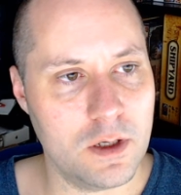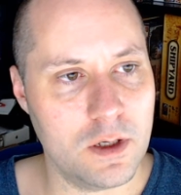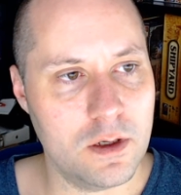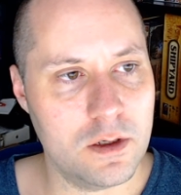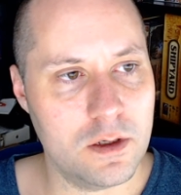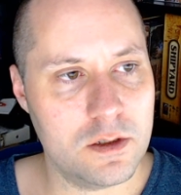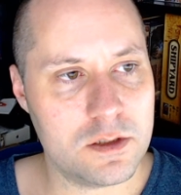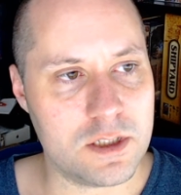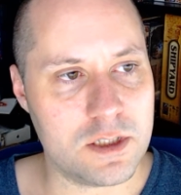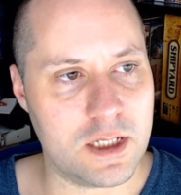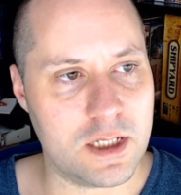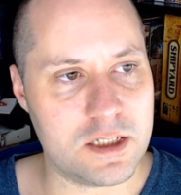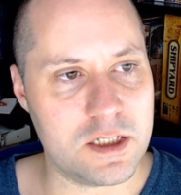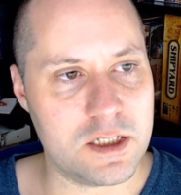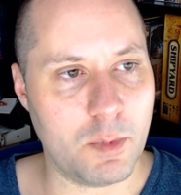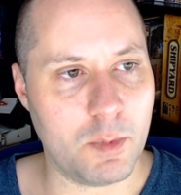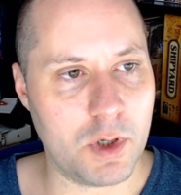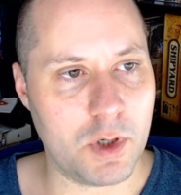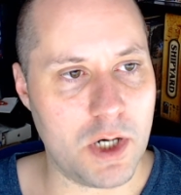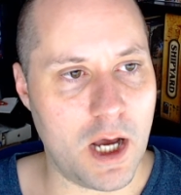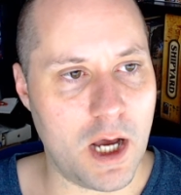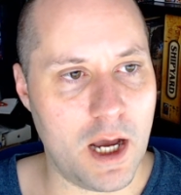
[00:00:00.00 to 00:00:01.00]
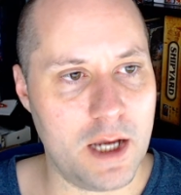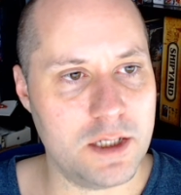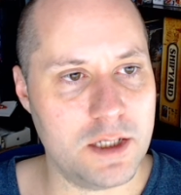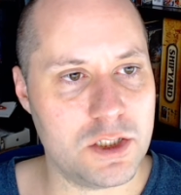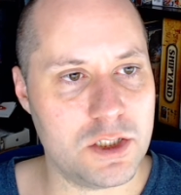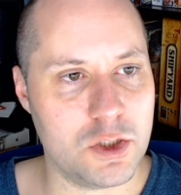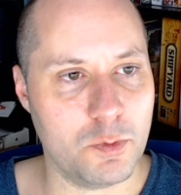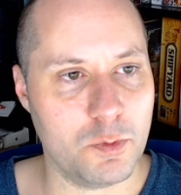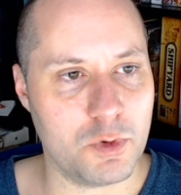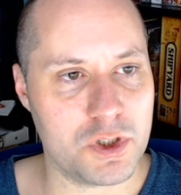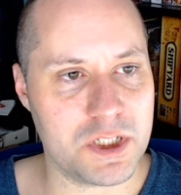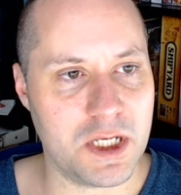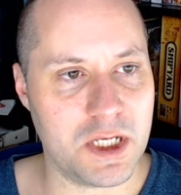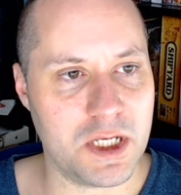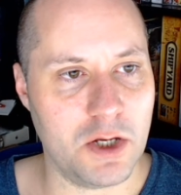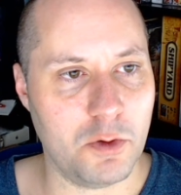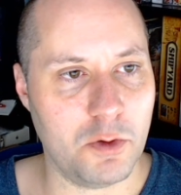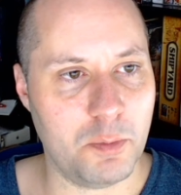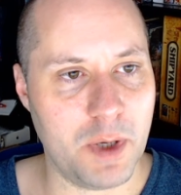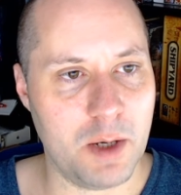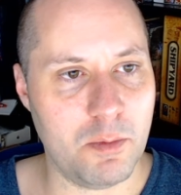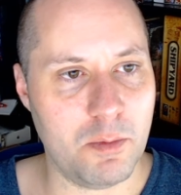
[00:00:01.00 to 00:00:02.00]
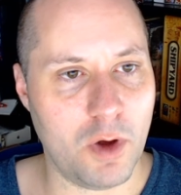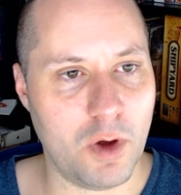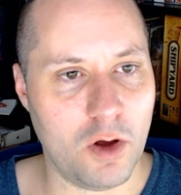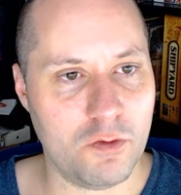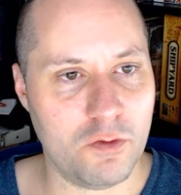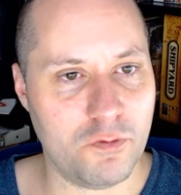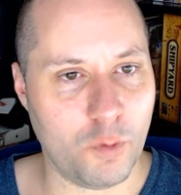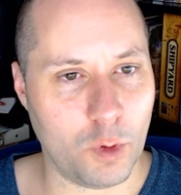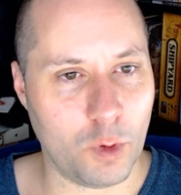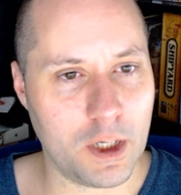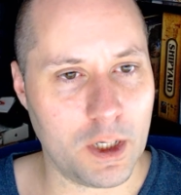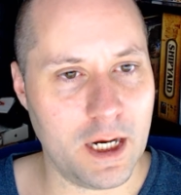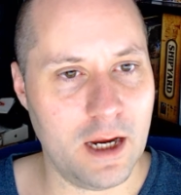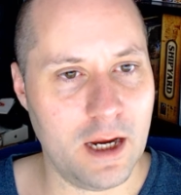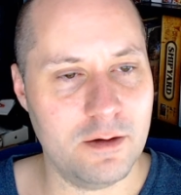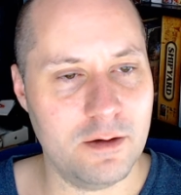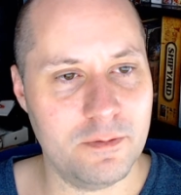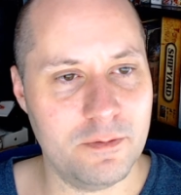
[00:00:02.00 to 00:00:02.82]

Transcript: So that's number 9, Superskill Pinball 4K.